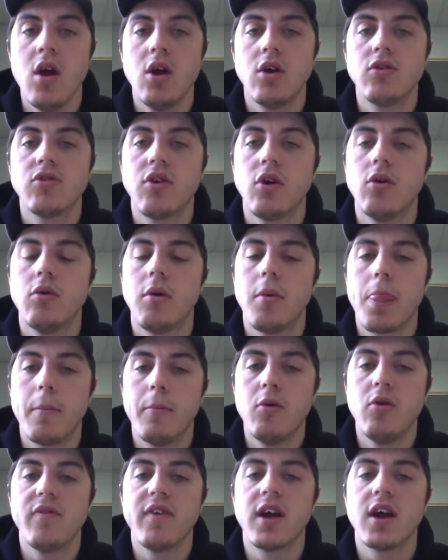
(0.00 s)
So
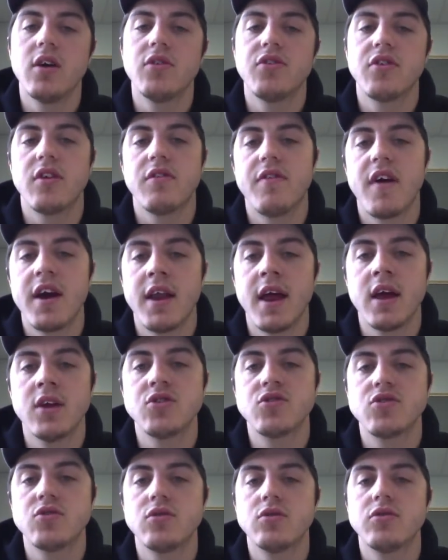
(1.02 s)
moving on to the
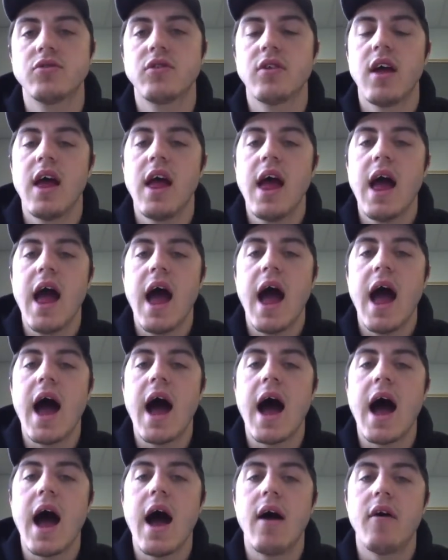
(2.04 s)
financials,
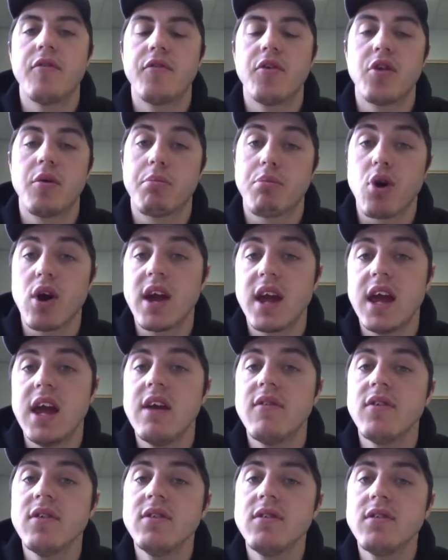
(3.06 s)
for the
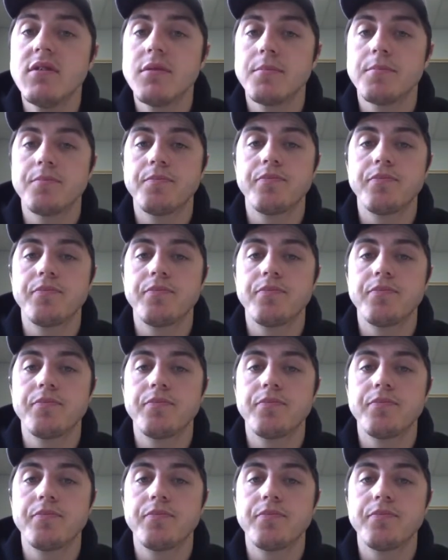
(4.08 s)
break-evens,